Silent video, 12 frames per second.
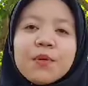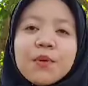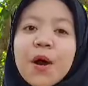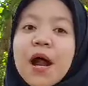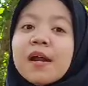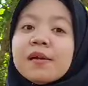you
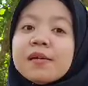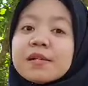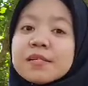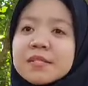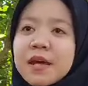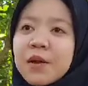
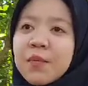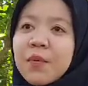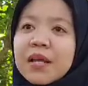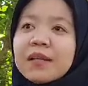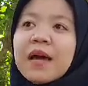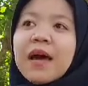understand
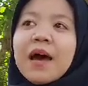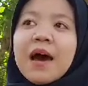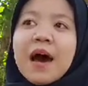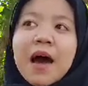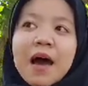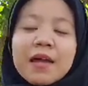what
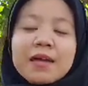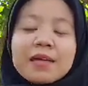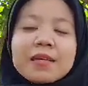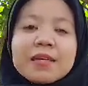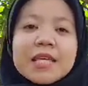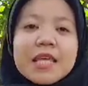I
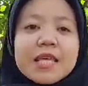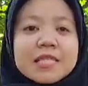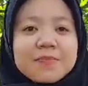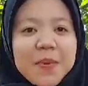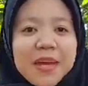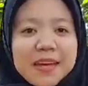
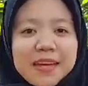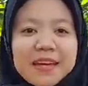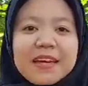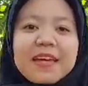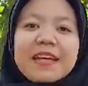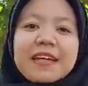speak.
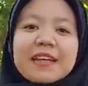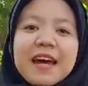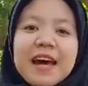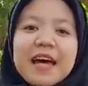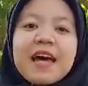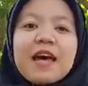
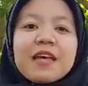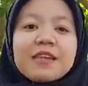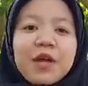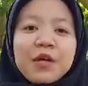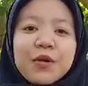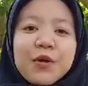Yeah,
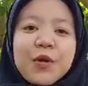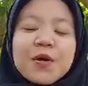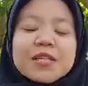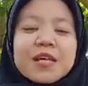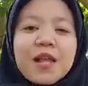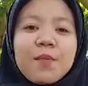thank you.
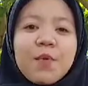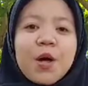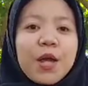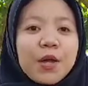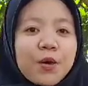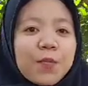
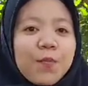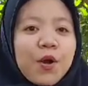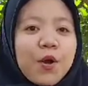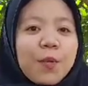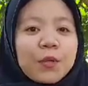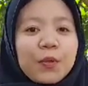Wassalamualaikum
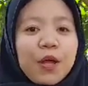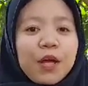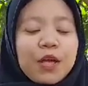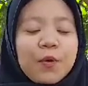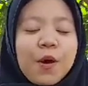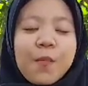
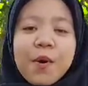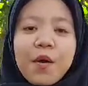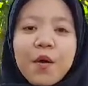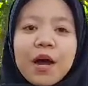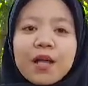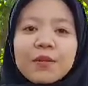warahmatullahi
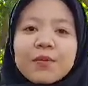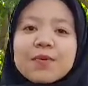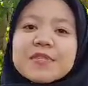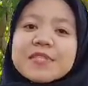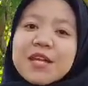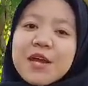wabarakatuh.
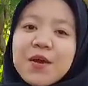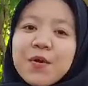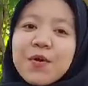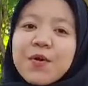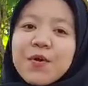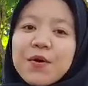See
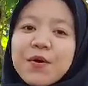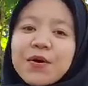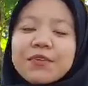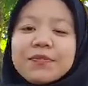you.